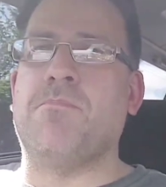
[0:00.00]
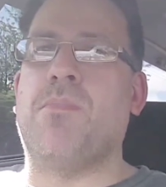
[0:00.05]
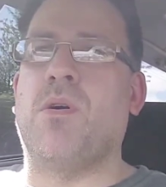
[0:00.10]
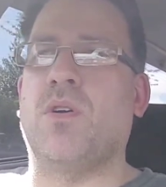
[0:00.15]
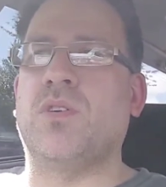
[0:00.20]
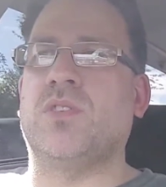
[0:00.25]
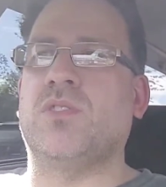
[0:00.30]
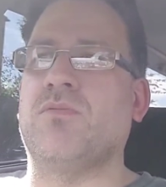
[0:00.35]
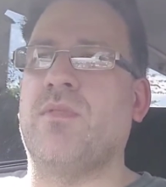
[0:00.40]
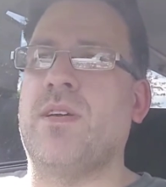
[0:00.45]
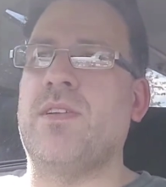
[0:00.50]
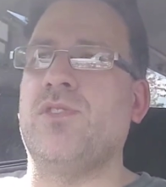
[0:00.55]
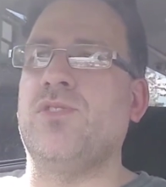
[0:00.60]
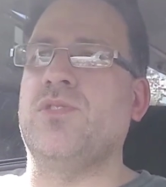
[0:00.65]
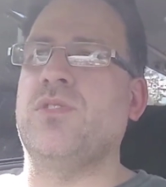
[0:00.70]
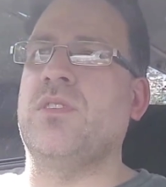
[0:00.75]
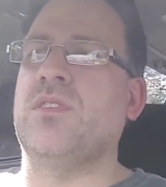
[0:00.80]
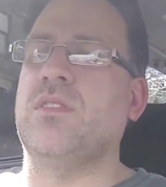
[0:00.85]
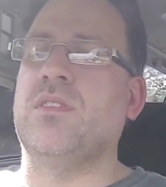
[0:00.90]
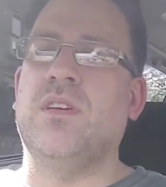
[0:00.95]
boxer
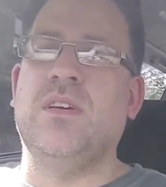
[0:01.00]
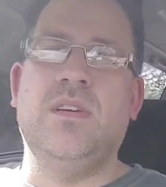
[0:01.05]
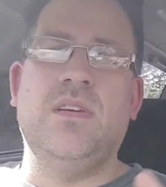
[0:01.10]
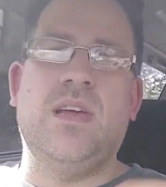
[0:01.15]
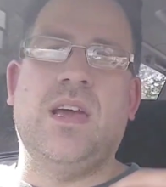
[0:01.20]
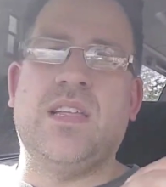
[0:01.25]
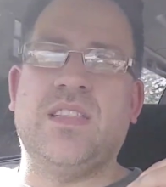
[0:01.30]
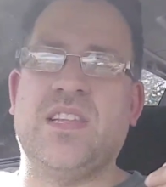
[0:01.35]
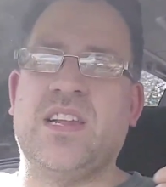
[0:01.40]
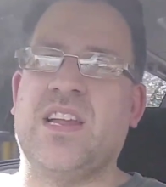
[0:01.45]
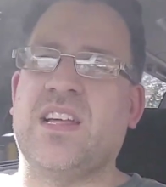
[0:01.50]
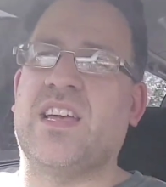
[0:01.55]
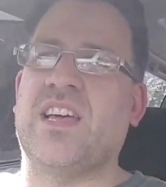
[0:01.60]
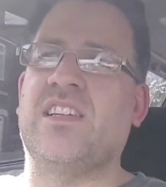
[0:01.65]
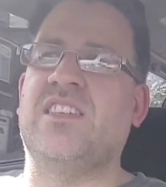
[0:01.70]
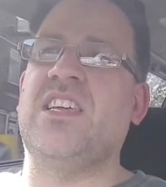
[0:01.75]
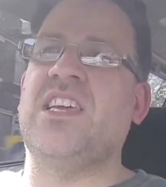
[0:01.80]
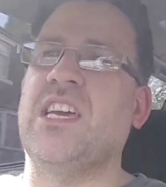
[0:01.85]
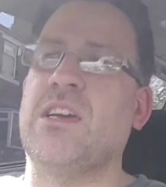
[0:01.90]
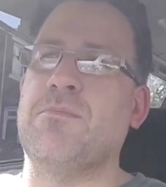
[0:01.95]
engine, and then I
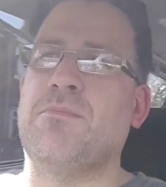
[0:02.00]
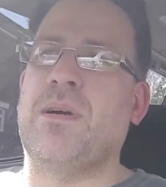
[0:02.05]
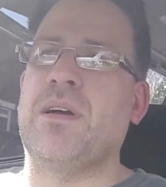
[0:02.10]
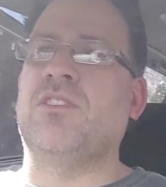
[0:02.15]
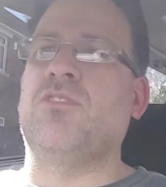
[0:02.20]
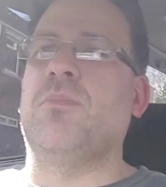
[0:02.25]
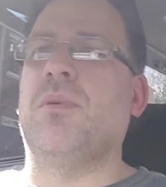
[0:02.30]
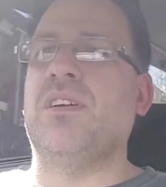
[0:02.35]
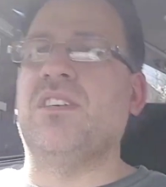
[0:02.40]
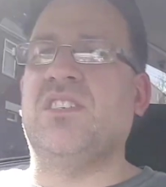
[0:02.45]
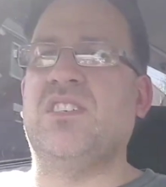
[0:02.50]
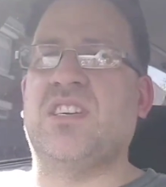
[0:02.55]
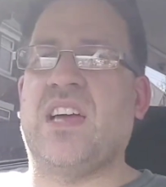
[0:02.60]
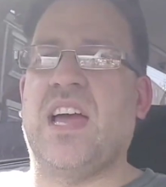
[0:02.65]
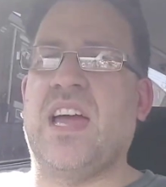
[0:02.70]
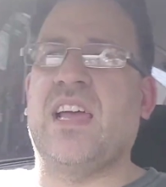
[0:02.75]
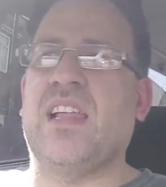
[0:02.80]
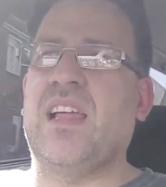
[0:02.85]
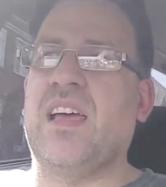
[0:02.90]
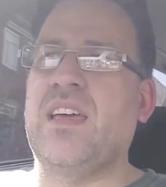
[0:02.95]
get taken back to my
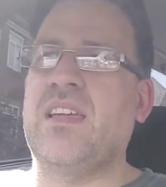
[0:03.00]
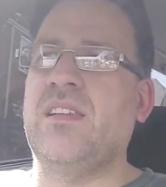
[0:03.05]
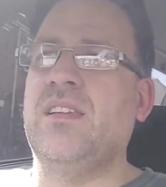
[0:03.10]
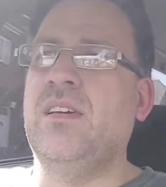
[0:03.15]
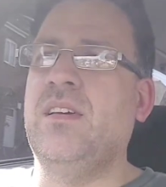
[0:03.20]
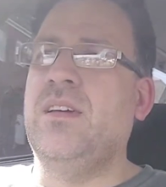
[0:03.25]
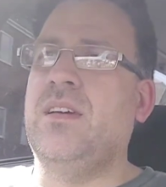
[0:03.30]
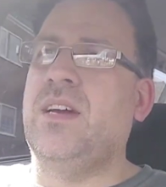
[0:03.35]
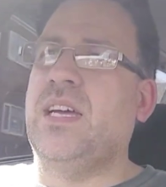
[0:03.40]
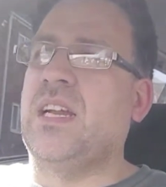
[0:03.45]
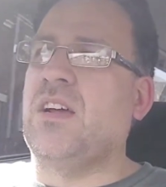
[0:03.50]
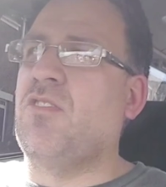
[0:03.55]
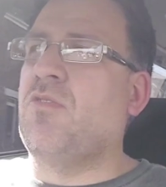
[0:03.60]
Skyline, and I